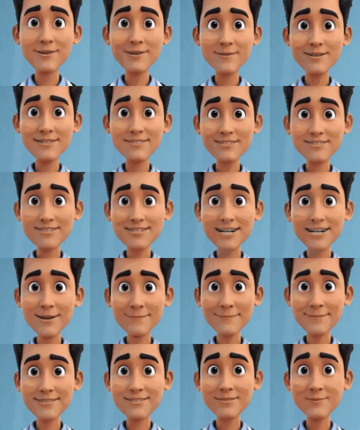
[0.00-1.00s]
Can it be
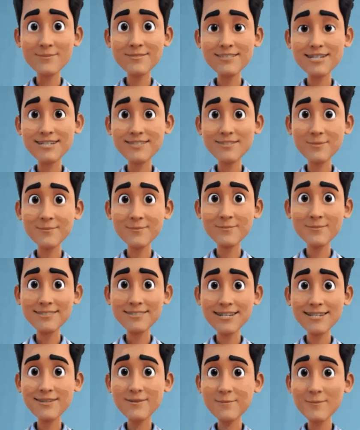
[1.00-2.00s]
dangerous?
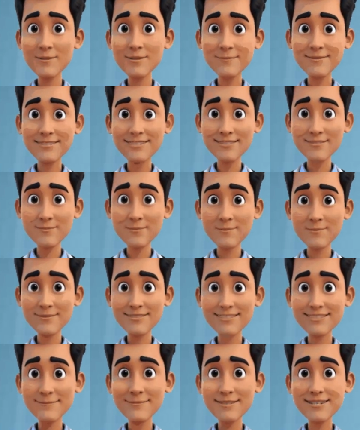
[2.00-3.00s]
While most
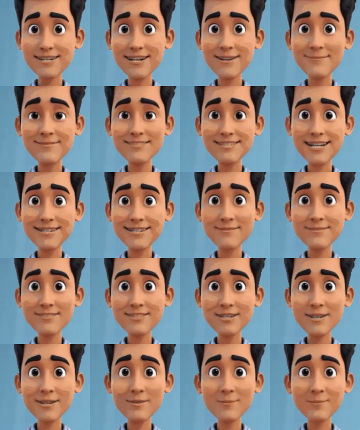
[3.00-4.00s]
cases of viral
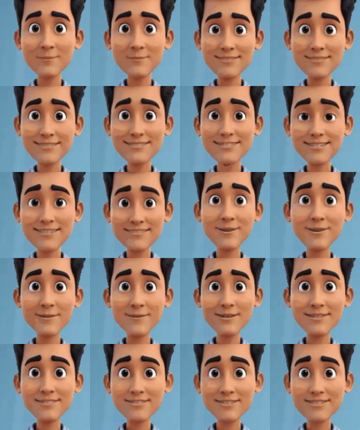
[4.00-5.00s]
fever are mild,
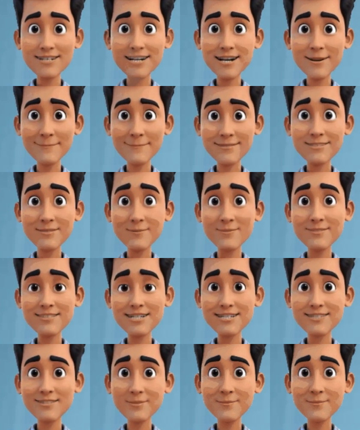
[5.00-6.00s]
some can turn
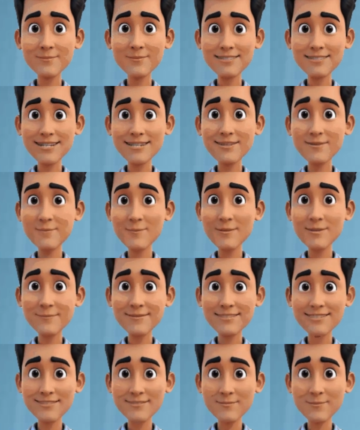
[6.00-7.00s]
serious.
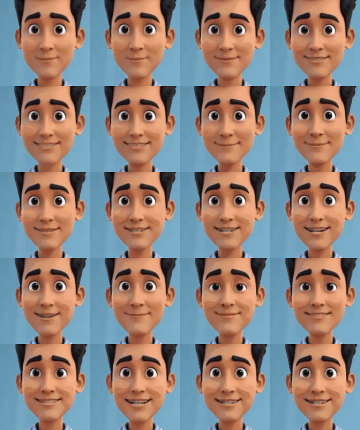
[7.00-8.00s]

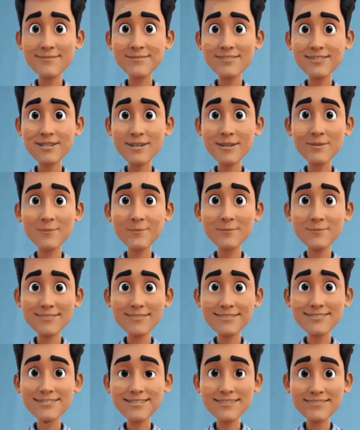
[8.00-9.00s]
Dehydration, especially in
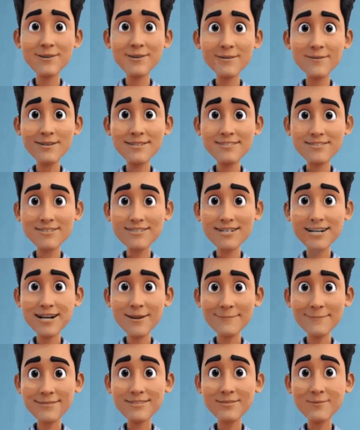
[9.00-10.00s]
children and the elderly,
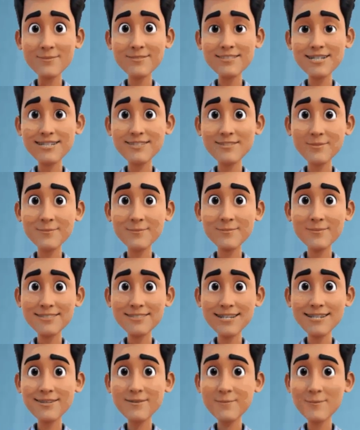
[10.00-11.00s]
is a key
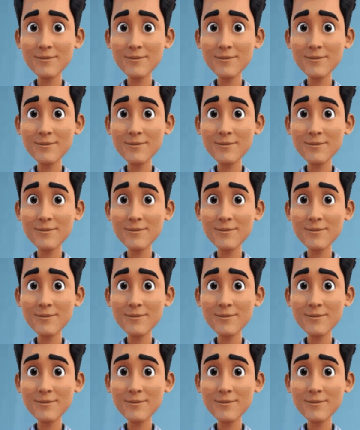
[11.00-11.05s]
risk.